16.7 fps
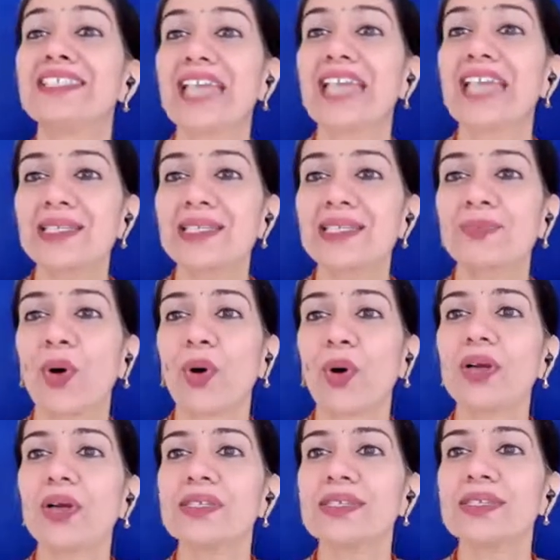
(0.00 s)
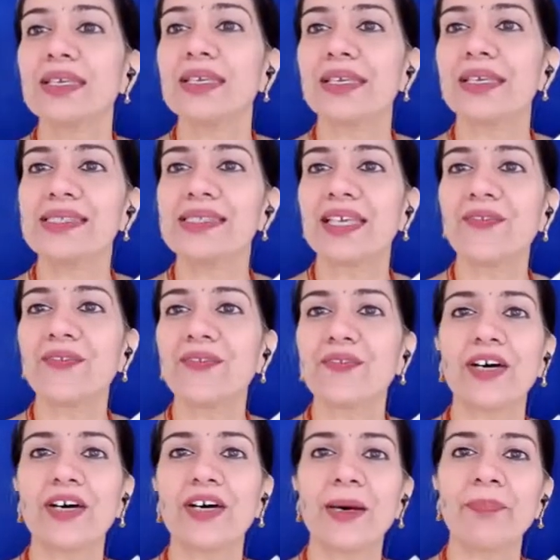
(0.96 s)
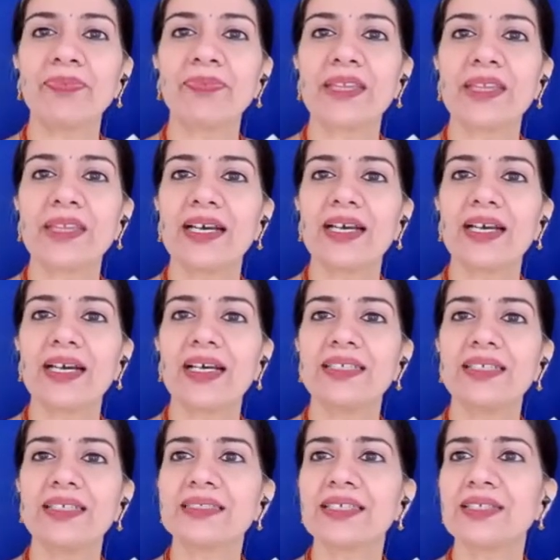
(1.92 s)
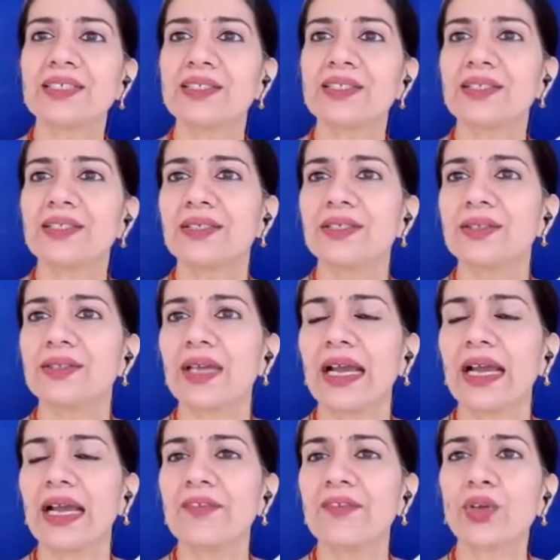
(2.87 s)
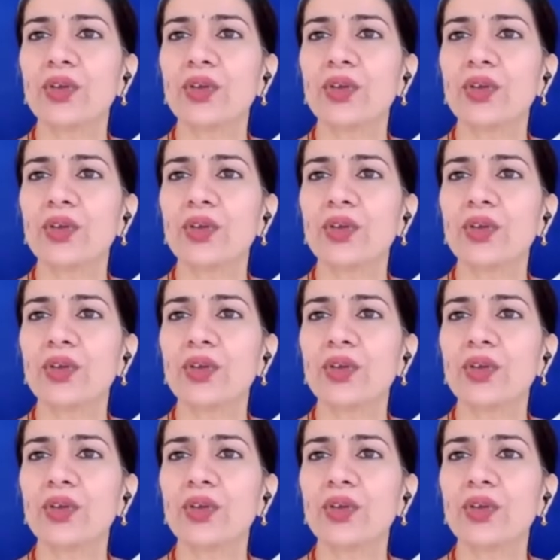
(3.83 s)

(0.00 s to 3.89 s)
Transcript: chat box is. If